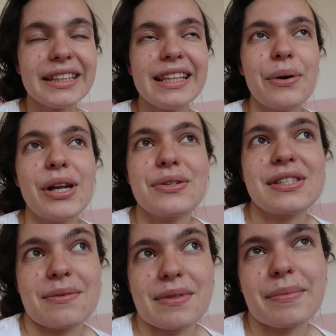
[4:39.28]
Now, I know to
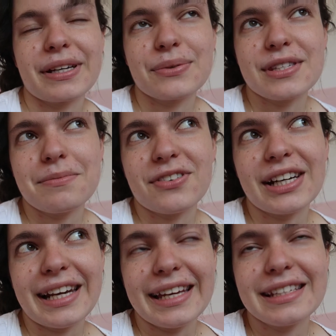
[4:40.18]
some that might not seem
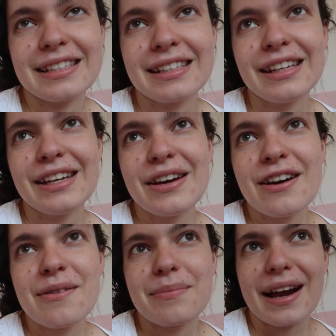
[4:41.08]
very late,
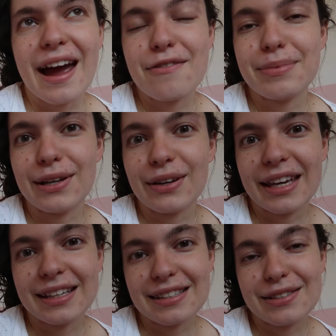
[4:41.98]
but I have been
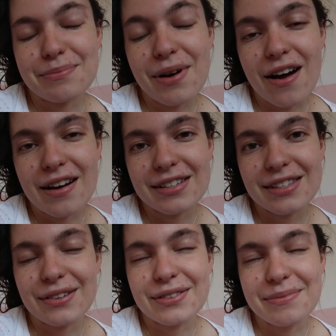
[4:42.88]
looking since March,
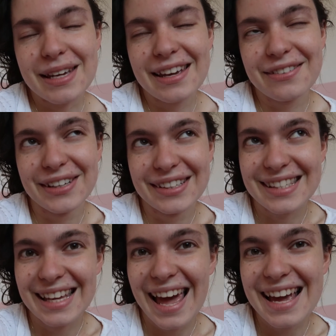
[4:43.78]
so to me it feels
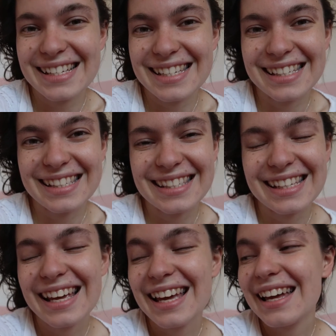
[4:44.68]
like ages.
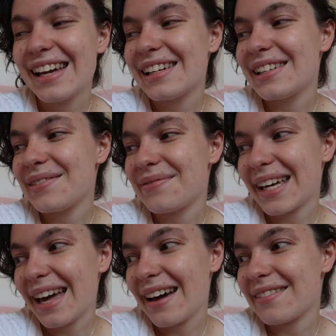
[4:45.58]

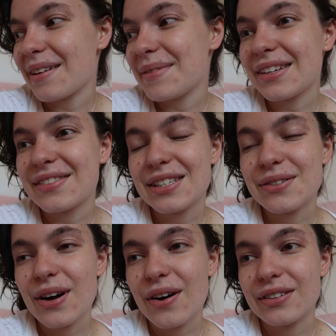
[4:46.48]
But yeah, I mean, I've still
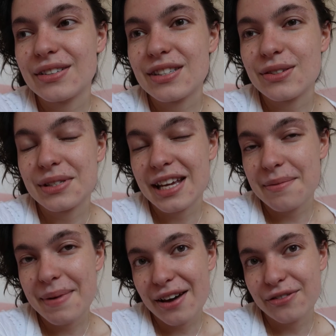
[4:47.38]
got schools to hear
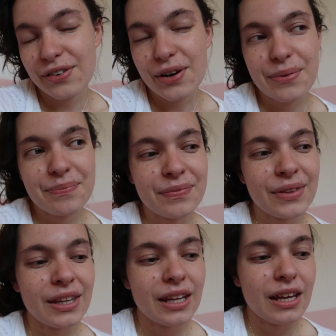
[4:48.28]
back from.
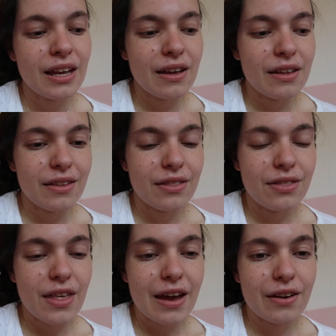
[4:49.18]

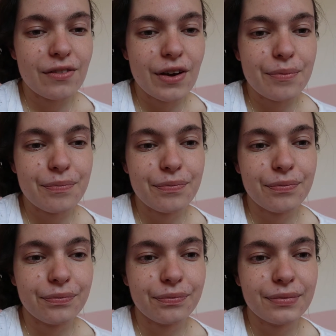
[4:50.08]
There
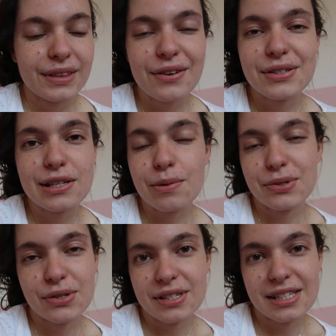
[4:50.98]
are still
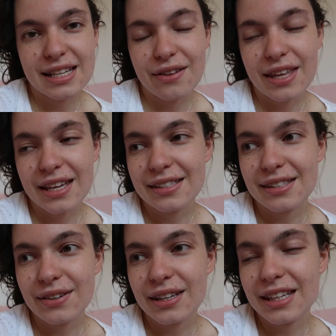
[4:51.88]
opportunities out there,
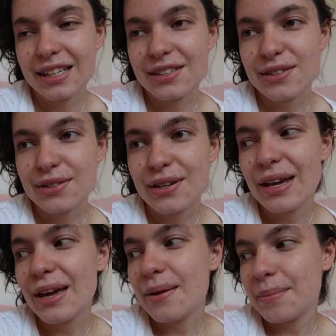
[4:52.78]
so I think it's just
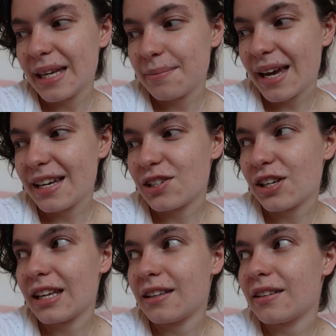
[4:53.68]
being
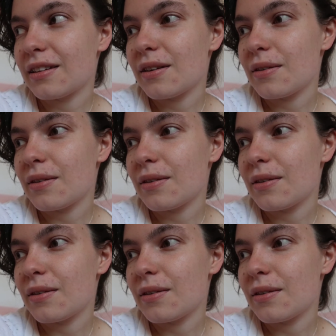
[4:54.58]
patient.